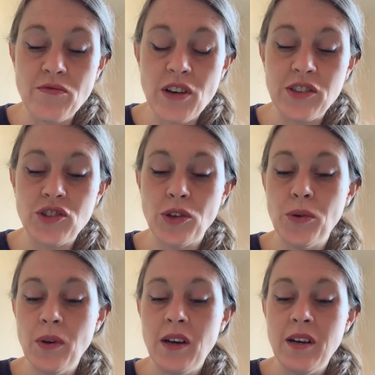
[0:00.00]

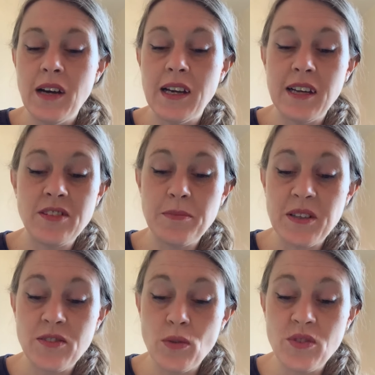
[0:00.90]
ritual, and let it be
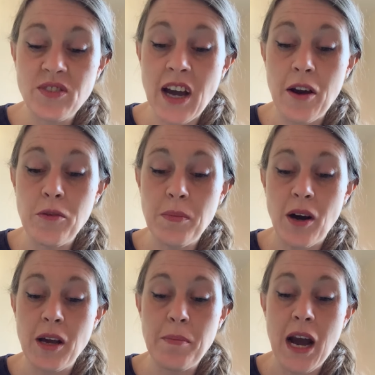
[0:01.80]
sorted out
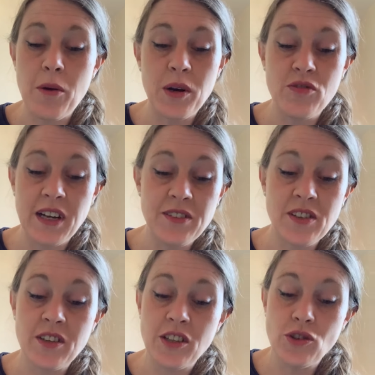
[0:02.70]
by a power
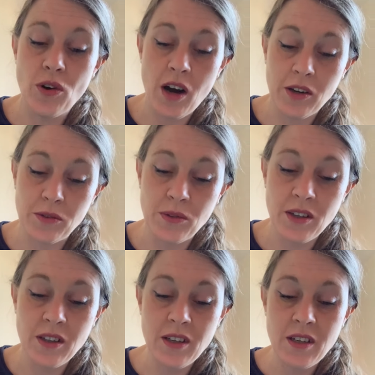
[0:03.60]
greater than your own.
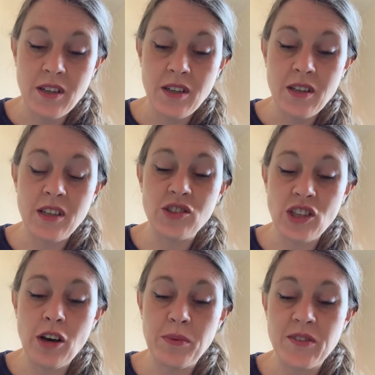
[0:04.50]
It
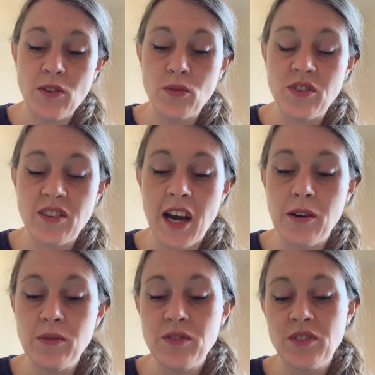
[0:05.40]
shall be sorted
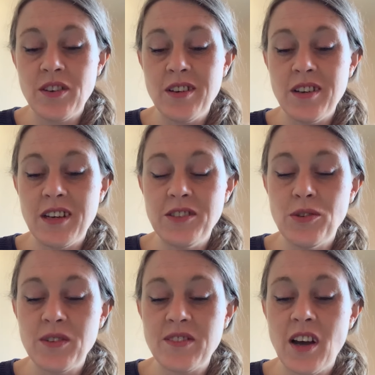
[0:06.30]
out, and
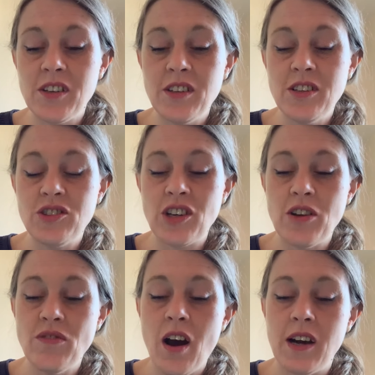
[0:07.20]
your sun shall
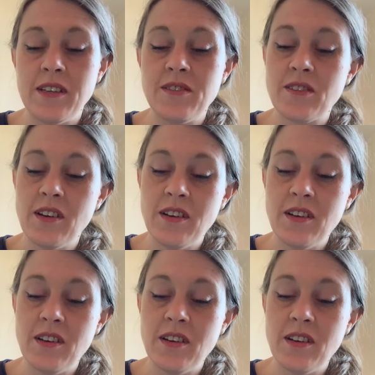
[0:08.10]
rise.